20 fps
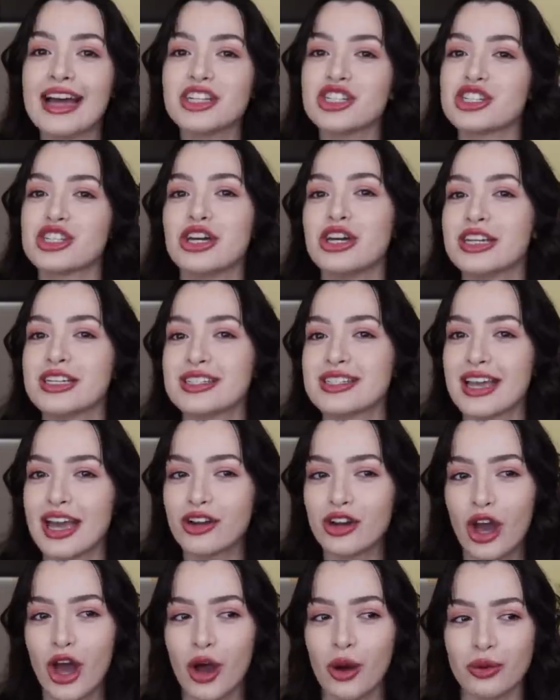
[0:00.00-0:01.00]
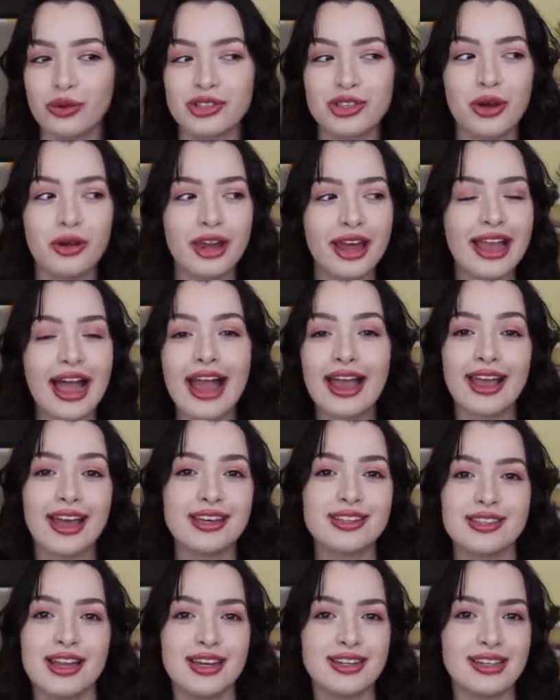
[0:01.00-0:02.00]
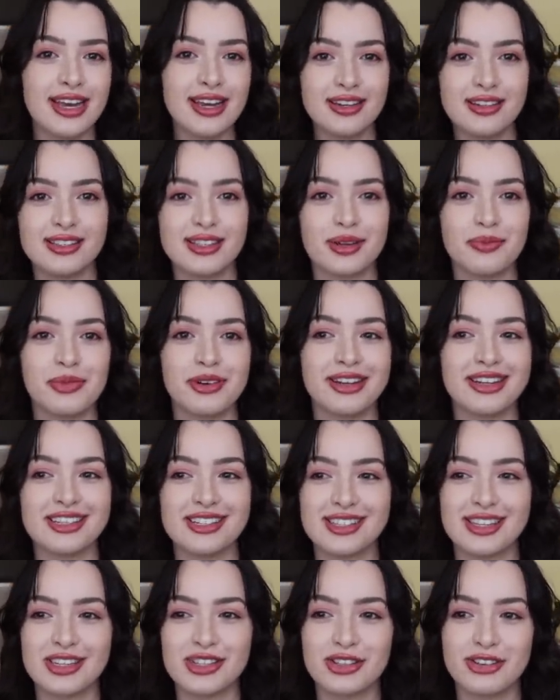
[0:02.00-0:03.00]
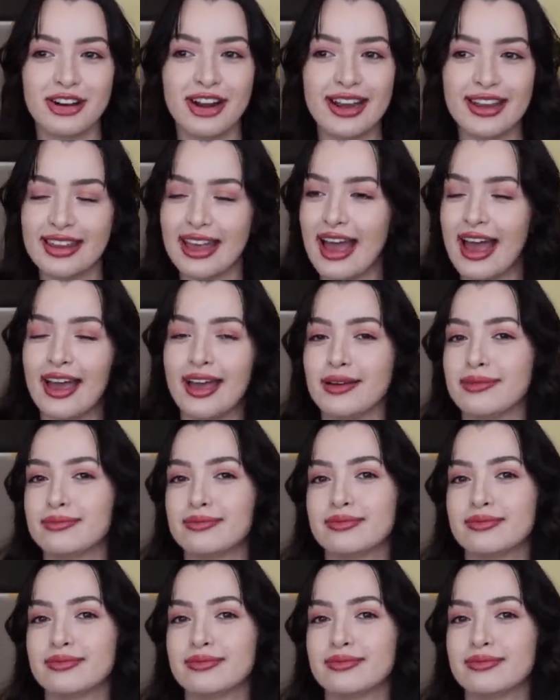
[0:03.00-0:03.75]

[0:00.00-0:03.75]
I just couldn't say no. So like, I guess I dated someone in sixth grade that,